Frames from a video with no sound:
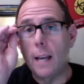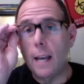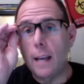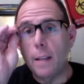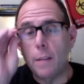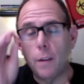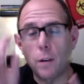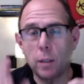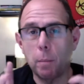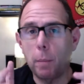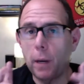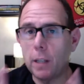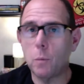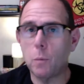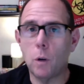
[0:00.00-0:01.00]
There's a
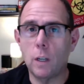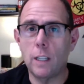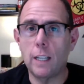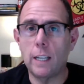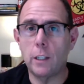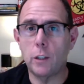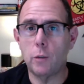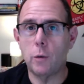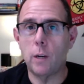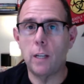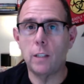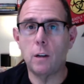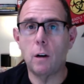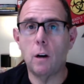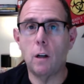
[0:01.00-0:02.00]
buzzword in the industry.
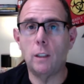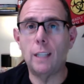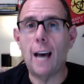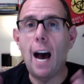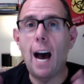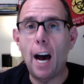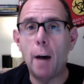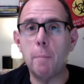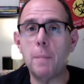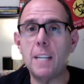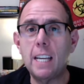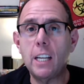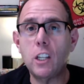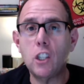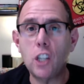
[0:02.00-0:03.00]
It's called
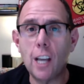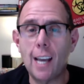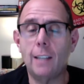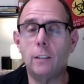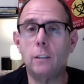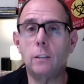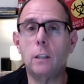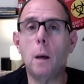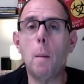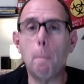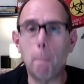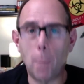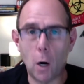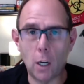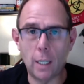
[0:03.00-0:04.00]
omni-channel
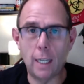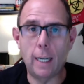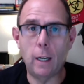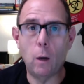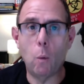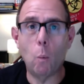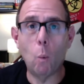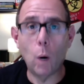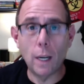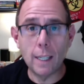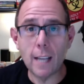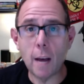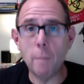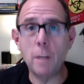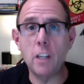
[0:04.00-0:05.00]
marketing. What
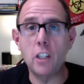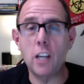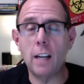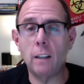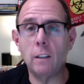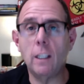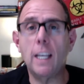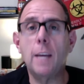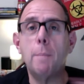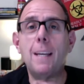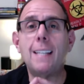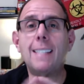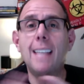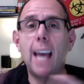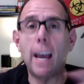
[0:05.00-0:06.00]
is omni-channel? It
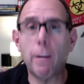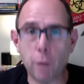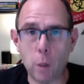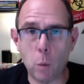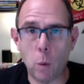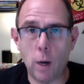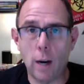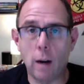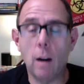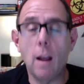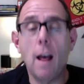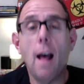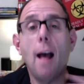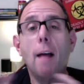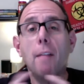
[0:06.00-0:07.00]
means everywhere.
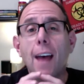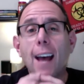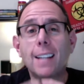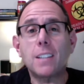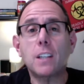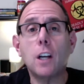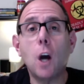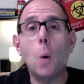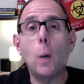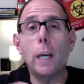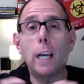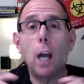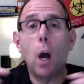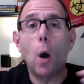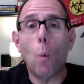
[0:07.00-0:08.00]
That's
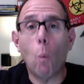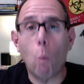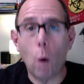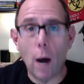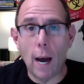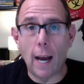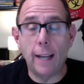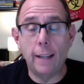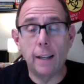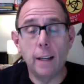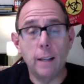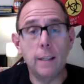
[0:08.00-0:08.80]
going wide.